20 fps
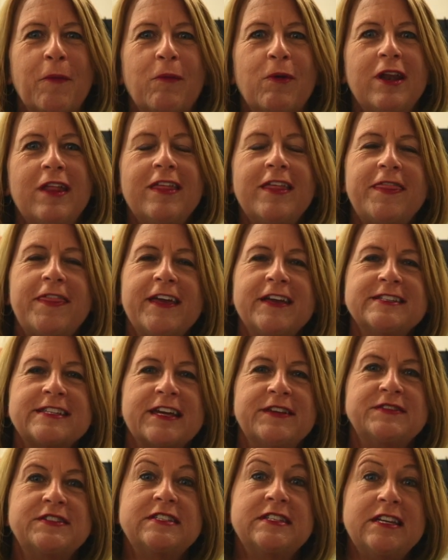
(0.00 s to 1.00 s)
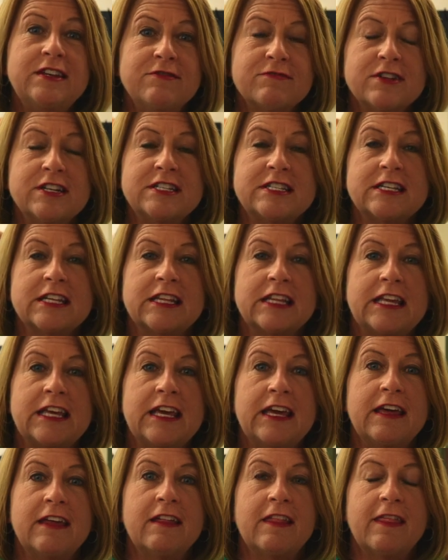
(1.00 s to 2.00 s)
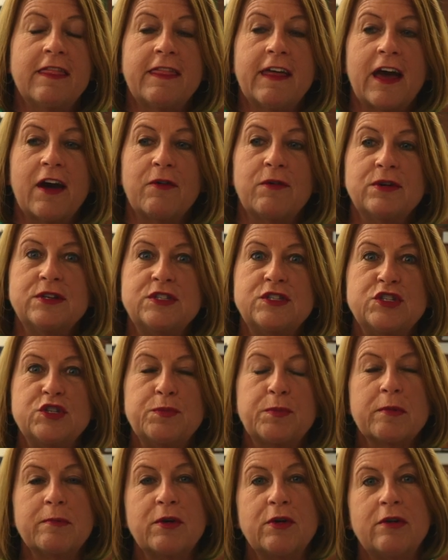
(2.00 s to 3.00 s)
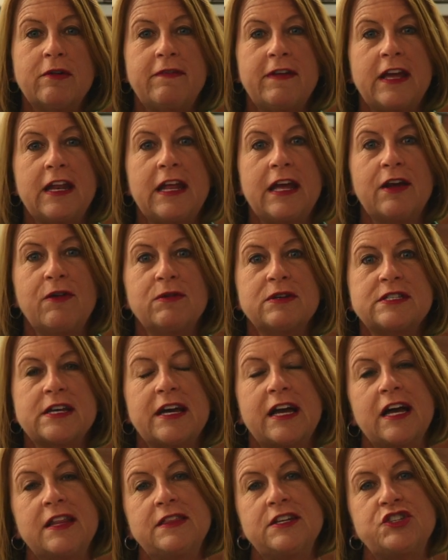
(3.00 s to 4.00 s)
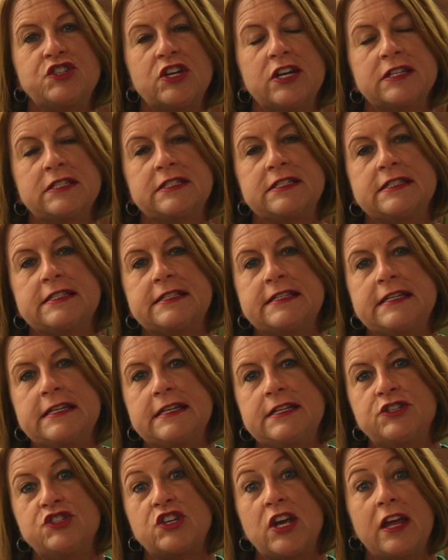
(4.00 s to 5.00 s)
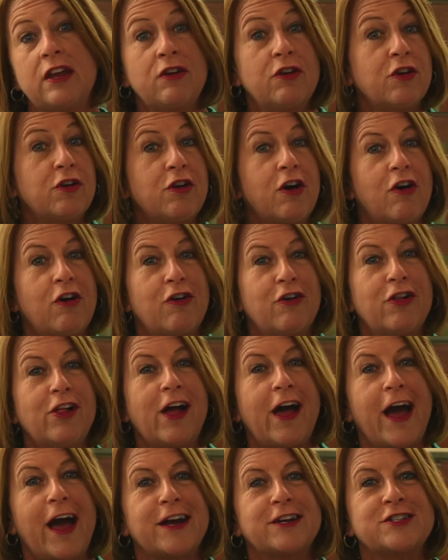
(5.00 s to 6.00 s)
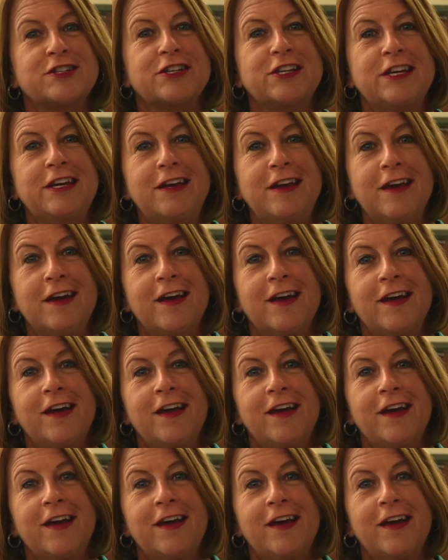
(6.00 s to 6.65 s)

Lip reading: One of the things I've seen recently that was super motivating was I got the chance to see Jane Goodall, actually.